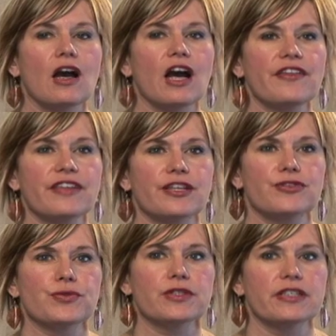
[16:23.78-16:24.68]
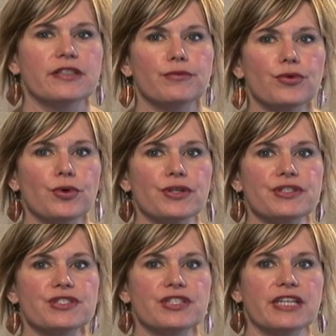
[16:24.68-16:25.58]
I think it's really
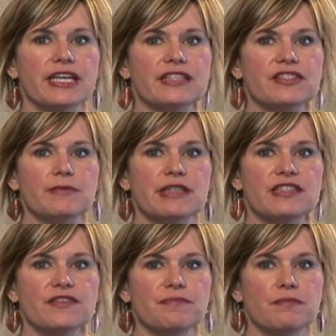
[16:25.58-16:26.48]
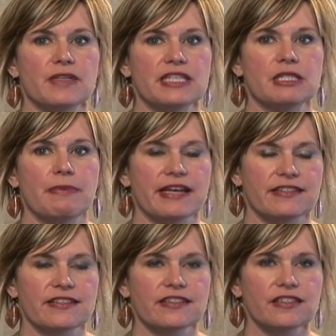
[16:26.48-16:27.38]
important to get some
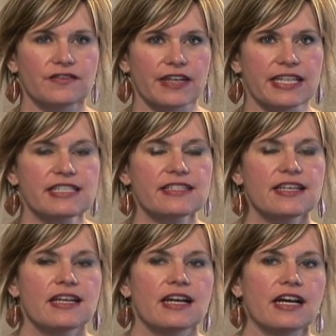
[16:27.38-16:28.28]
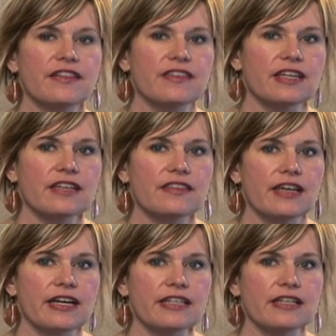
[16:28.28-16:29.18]
independent advice. I think
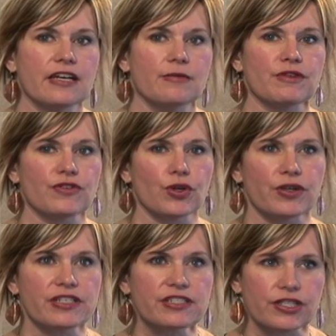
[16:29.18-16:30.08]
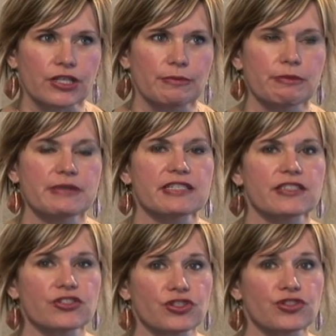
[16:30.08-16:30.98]
that if you're going to start up a
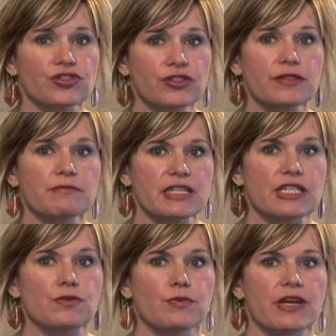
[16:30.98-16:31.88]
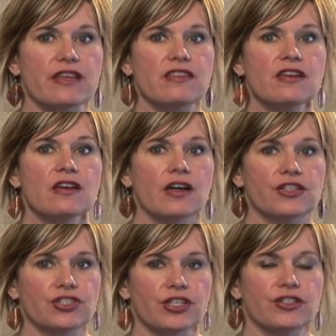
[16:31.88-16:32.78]
business, you should meet with
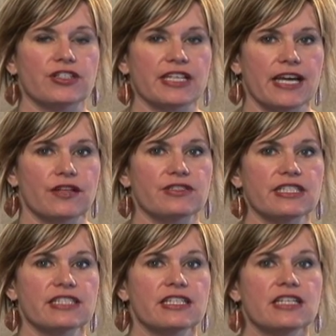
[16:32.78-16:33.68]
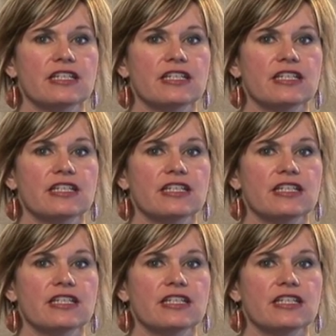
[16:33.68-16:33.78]
a chartered accountant.